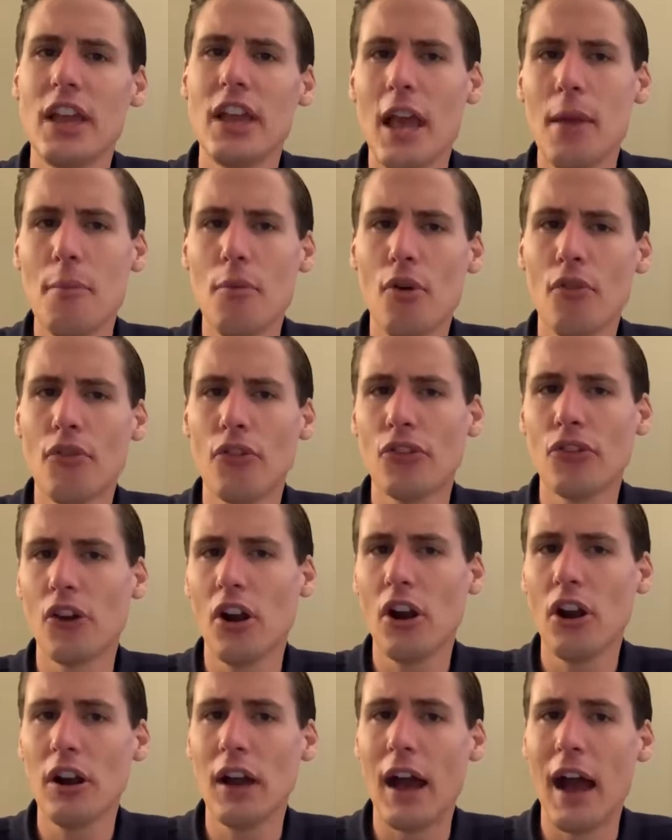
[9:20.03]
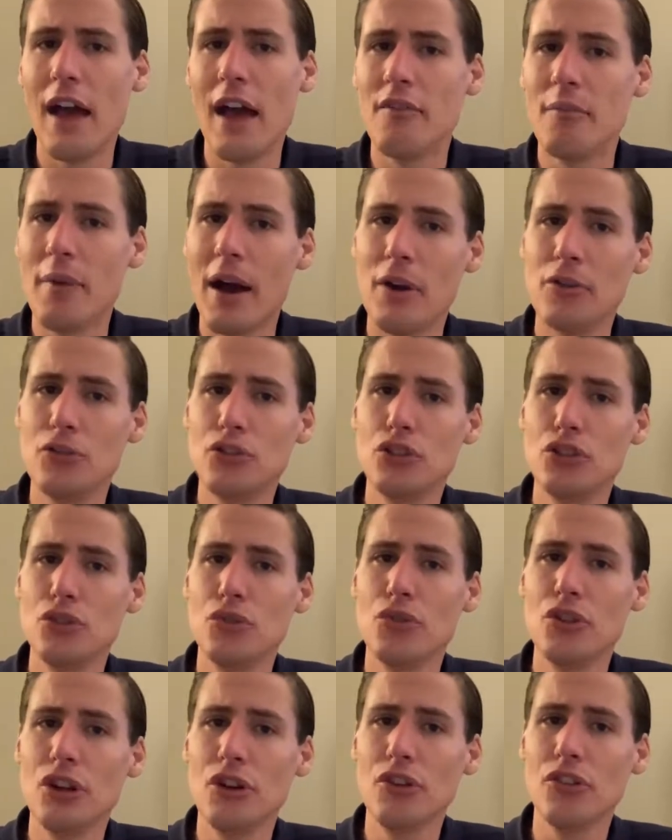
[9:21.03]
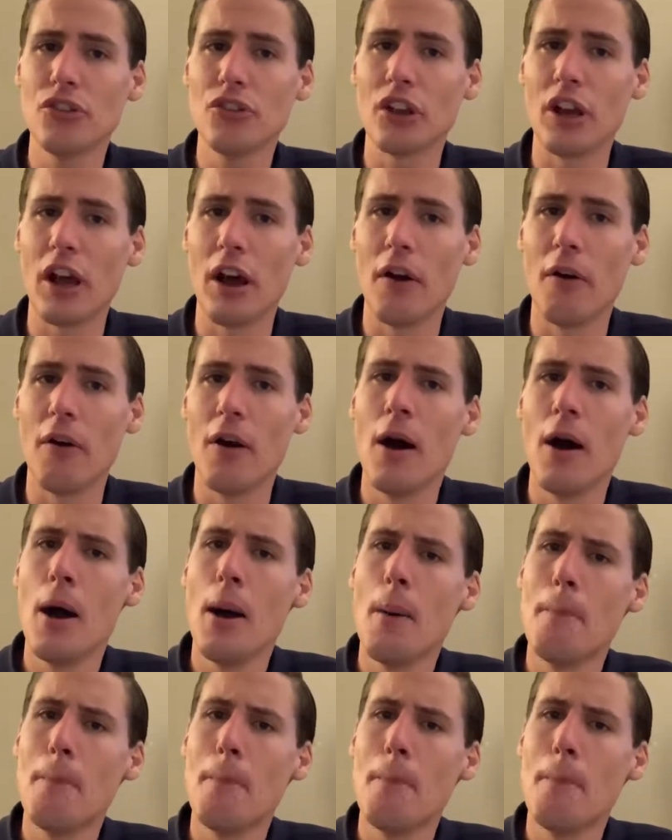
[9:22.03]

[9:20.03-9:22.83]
the Amorphous archive about 2 years ago,